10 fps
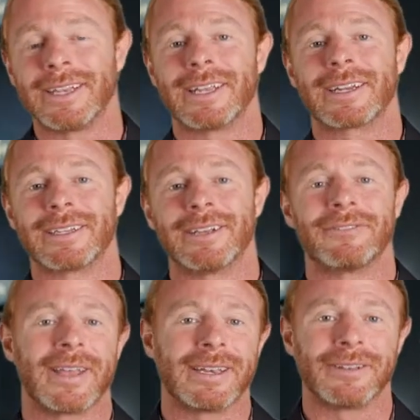
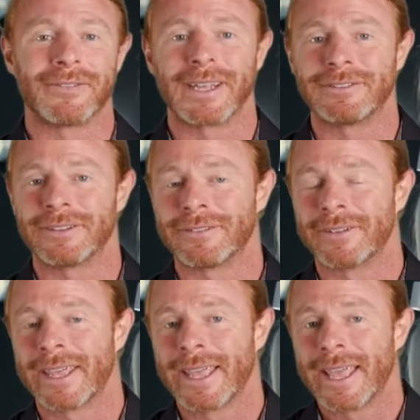addictive, and
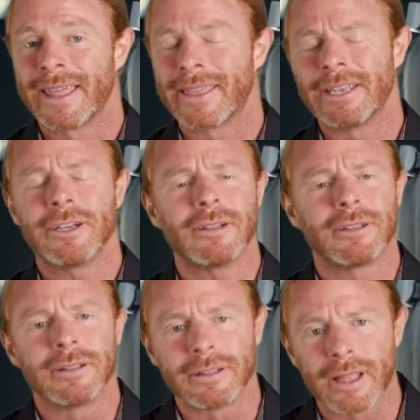divisive, then you'll
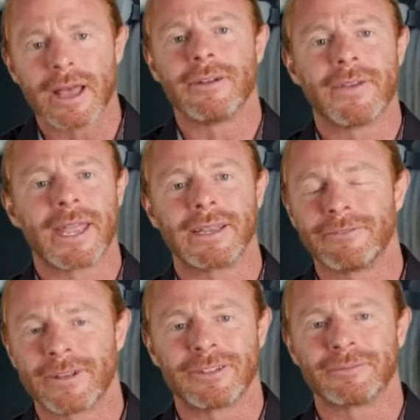love handing
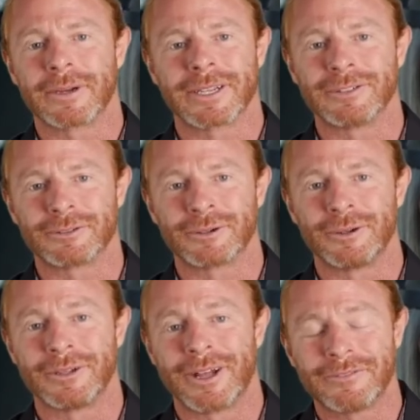Facebook
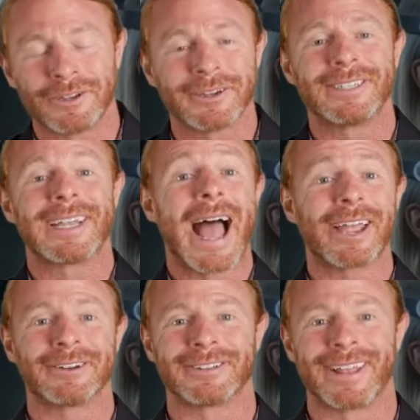control of your
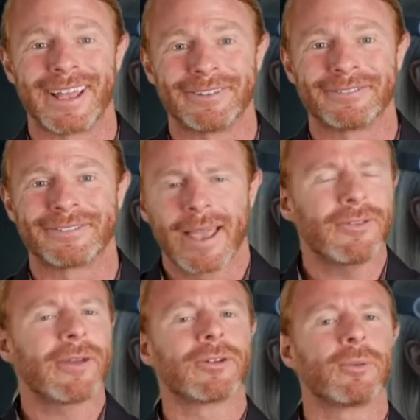entire life. Have you ever